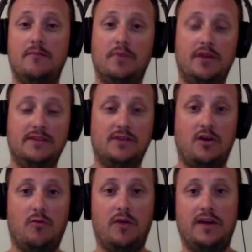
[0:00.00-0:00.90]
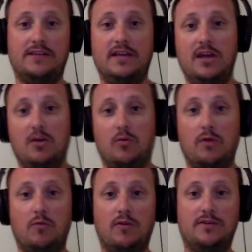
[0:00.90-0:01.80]
But as always,
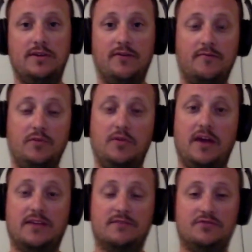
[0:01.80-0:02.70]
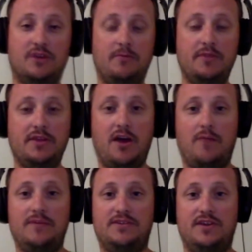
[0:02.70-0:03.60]
we want to hear from you guys, so jump in the
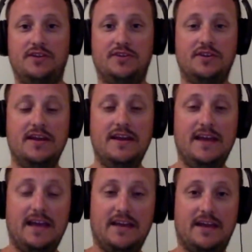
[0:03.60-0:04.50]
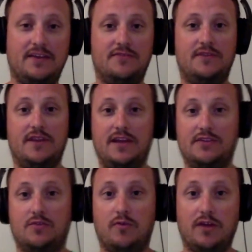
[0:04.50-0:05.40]
comment section and answer
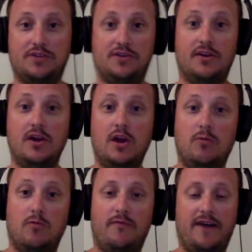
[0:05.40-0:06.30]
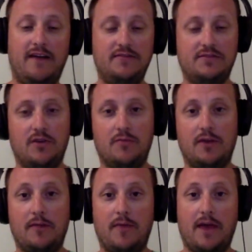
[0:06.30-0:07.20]
today's question. Will five-star
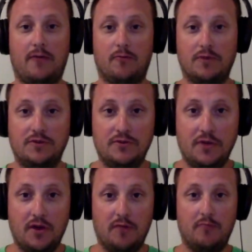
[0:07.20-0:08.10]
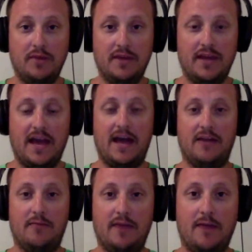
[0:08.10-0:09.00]
running back Richard Young pick
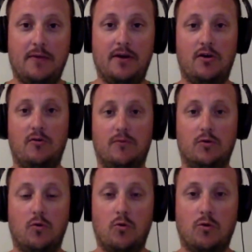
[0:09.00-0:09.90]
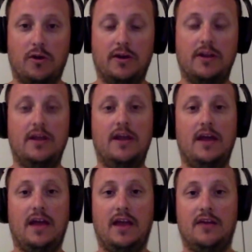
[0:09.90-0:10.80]
Alabama over Oregon
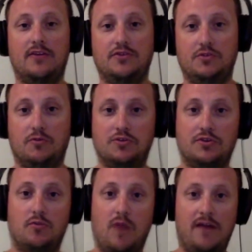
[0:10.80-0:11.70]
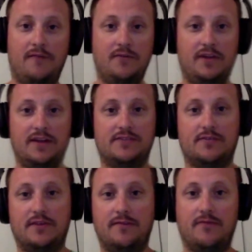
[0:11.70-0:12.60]
and Georgia? Y for
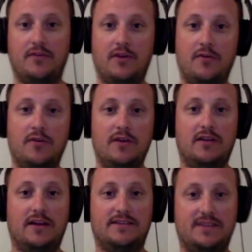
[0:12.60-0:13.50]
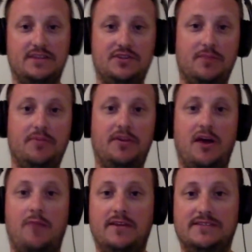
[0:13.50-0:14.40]
yes or N for no. Like I said, jump in the
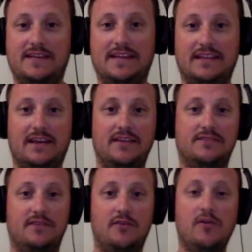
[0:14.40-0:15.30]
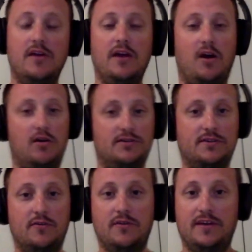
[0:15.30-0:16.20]
comments and let us know.
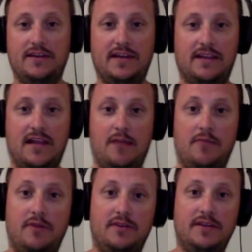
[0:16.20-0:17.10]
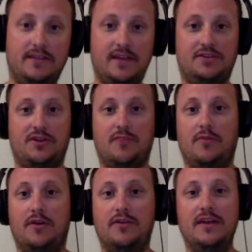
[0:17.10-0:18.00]
Also, hit that like button, hit that share
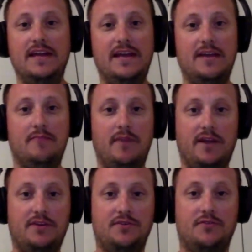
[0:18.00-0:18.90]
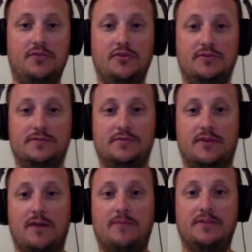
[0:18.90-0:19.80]
button, and make sure you're
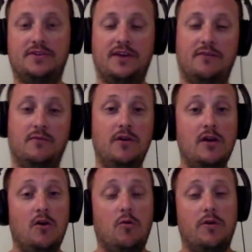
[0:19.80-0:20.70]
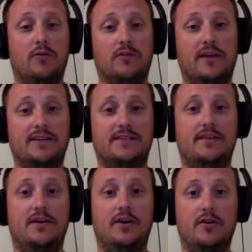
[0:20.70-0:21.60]
subscribed to the channel. We are less
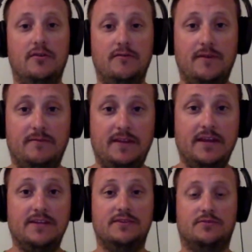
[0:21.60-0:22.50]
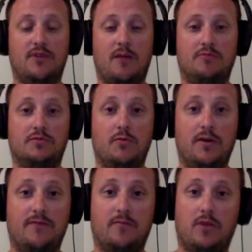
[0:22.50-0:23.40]
than 150 subscribers
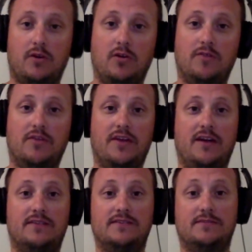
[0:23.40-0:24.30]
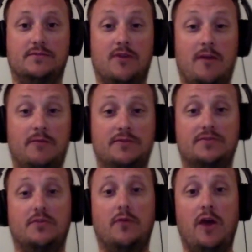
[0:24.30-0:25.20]
away from our goal of 1,000 subscribers,
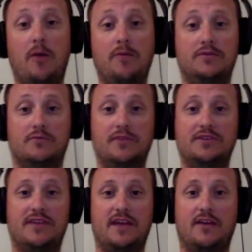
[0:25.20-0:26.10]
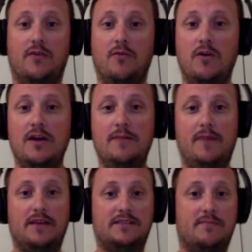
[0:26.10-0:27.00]
so help us reach that goal
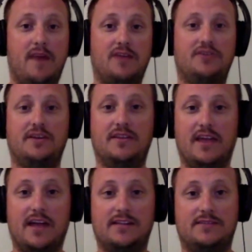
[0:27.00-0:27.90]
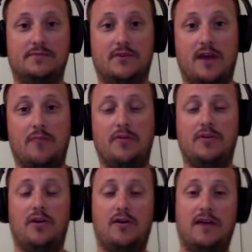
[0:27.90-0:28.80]
by smashing that subscribe
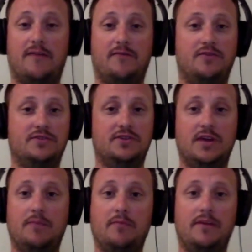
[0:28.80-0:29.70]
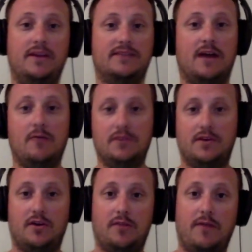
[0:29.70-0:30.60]
button. All right, for just a couple minutes, I want to
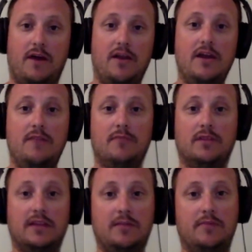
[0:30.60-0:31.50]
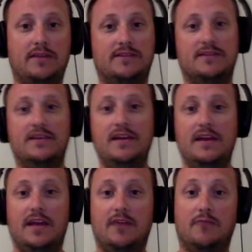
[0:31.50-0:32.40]
talk about Malik Benson
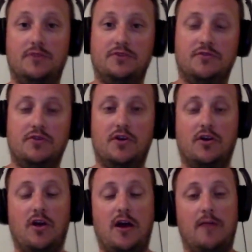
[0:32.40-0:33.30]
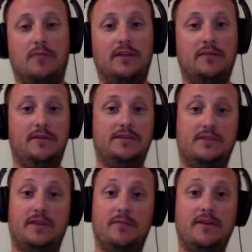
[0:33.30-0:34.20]
and Richard Young. All right, Malik
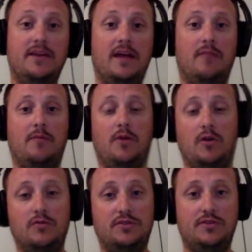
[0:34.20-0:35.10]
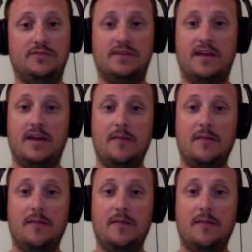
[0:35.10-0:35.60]
Benson committed to Alabama on Tuesday.